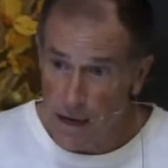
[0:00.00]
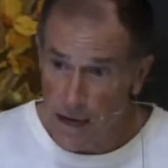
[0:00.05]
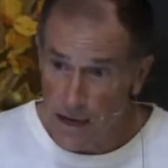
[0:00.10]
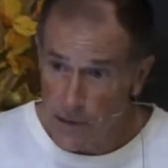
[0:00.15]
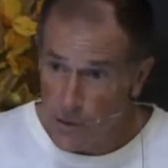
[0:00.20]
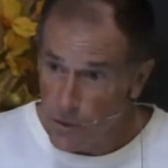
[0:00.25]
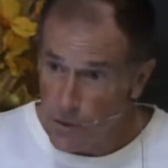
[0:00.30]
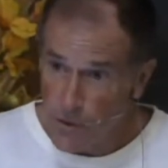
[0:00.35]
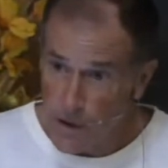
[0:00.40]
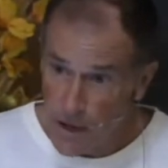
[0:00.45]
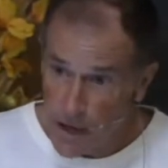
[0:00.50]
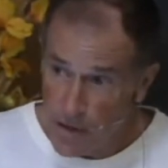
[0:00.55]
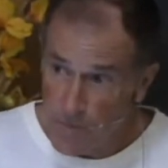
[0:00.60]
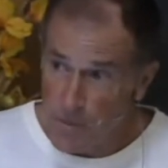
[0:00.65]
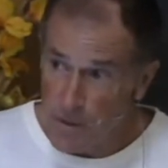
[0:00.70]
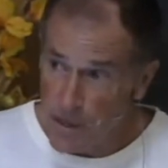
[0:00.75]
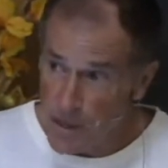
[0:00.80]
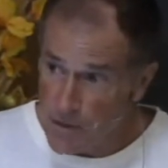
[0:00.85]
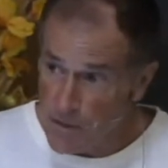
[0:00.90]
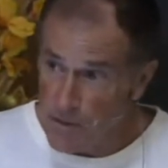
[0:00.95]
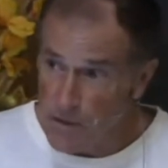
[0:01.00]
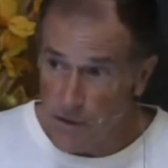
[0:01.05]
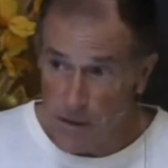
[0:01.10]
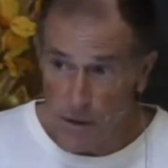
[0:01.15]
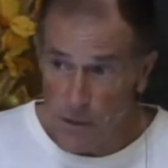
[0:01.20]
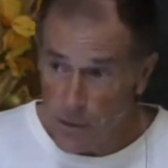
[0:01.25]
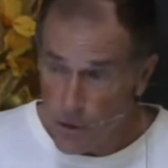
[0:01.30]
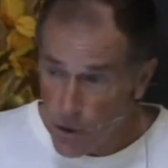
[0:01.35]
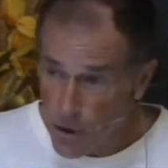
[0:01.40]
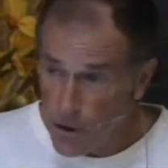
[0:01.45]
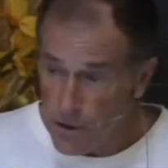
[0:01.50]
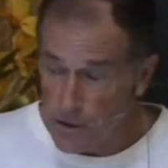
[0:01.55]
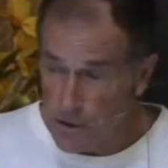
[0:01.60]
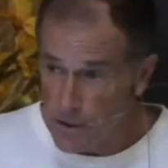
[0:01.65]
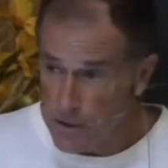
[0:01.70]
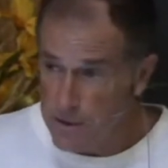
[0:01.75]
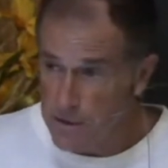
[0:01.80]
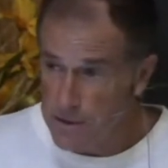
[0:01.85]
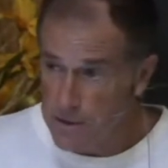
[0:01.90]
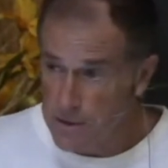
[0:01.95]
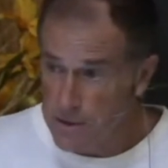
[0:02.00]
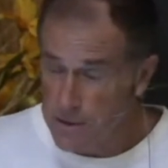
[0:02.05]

I know that I've been given the authority